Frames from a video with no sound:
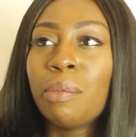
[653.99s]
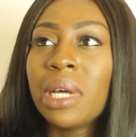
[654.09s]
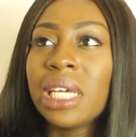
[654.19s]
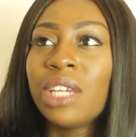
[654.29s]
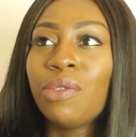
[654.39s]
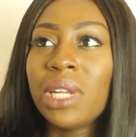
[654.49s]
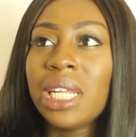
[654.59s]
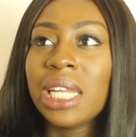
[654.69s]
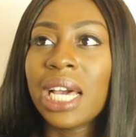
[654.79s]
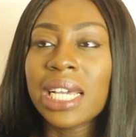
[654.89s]
but he
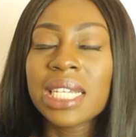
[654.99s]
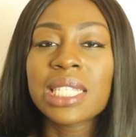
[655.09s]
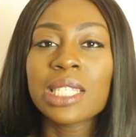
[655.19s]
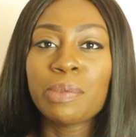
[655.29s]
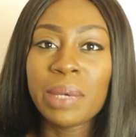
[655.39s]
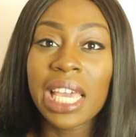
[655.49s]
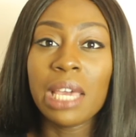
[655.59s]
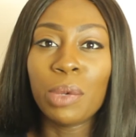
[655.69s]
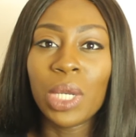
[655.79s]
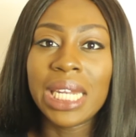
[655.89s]
really likes
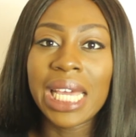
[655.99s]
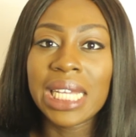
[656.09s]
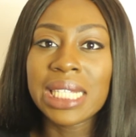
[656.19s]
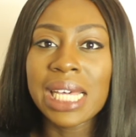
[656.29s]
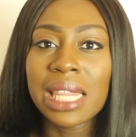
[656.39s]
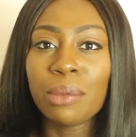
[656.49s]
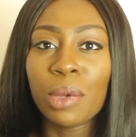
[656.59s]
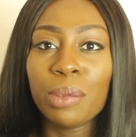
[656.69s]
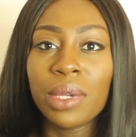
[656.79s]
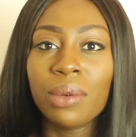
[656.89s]
spaghetti bolognese at the
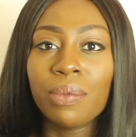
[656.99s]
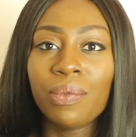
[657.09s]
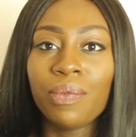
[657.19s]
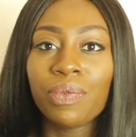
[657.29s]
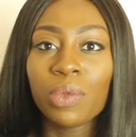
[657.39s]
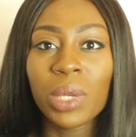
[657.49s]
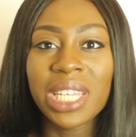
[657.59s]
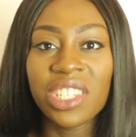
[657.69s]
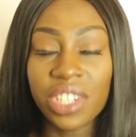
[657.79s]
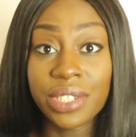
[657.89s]
moment when
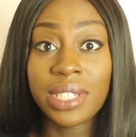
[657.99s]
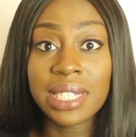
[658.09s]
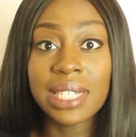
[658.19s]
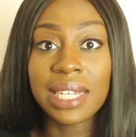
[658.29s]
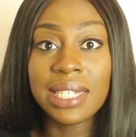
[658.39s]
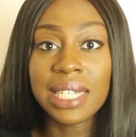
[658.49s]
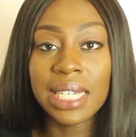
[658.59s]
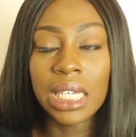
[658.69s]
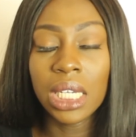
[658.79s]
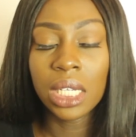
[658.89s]
he does decide to
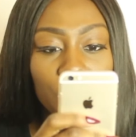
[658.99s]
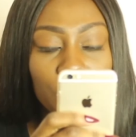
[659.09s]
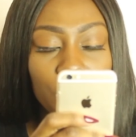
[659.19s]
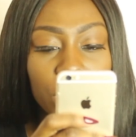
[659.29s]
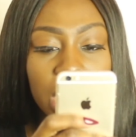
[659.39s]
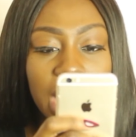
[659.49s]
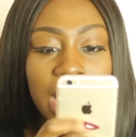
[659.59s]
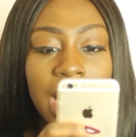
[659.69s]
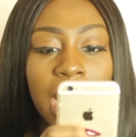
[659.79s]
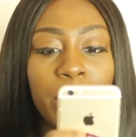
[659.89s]
eat.
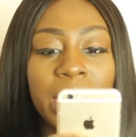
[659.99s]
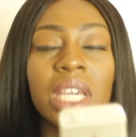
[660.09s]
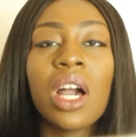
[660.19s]
How many